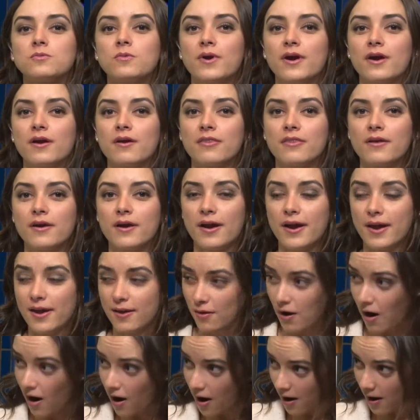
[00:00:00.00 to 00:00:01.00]
where they
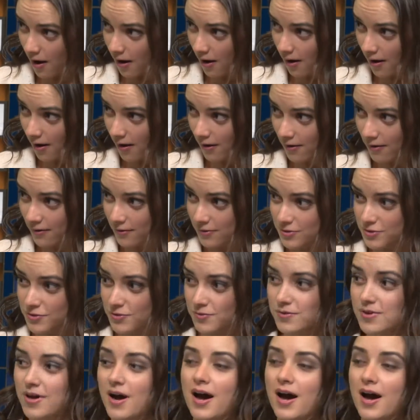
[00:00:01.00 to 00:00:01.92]
are. Mm -hmm. Do mm-hmm.